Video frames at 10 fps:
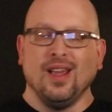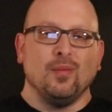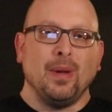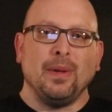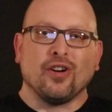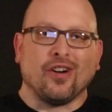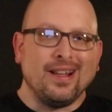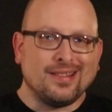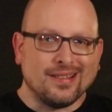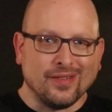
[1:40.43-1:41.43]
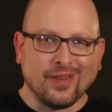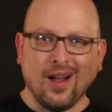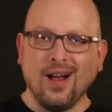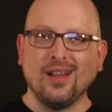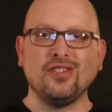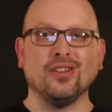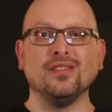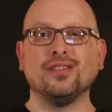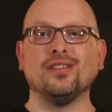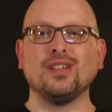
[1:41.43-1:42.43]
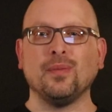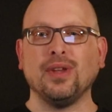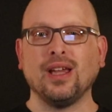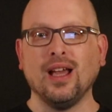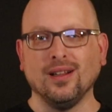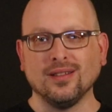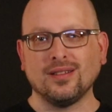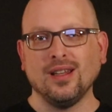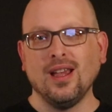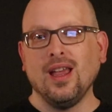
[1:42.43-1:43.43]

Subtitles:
maybe Crisis of Conscience or something else.